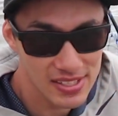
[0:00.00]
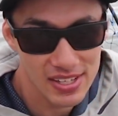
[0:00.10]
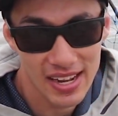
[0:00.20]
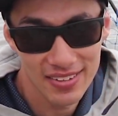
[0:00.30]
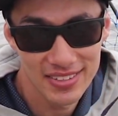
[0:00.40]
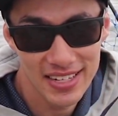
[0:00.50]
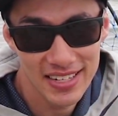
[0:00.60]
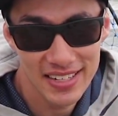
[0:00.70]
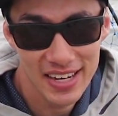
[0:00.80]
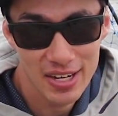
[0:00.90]
a little
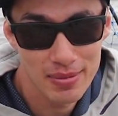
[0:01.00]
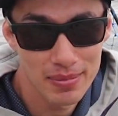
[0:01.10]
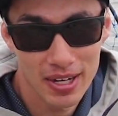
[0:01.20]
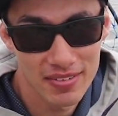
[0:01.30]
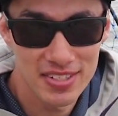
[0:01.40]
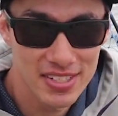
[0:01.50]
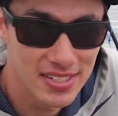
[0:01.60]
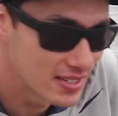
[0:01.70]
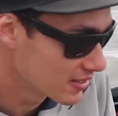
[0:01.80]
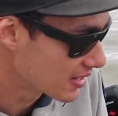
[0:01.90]
outdated now. Obviously
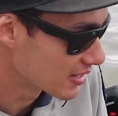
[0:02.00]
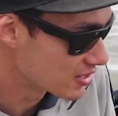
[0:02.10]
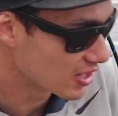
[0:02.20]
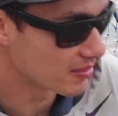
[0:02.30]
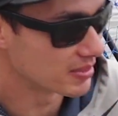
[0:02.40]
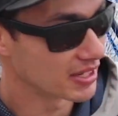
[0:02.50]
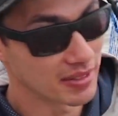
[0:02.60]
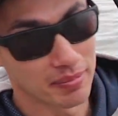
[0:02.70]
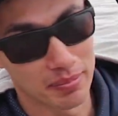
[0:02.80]
it's still getting the job done.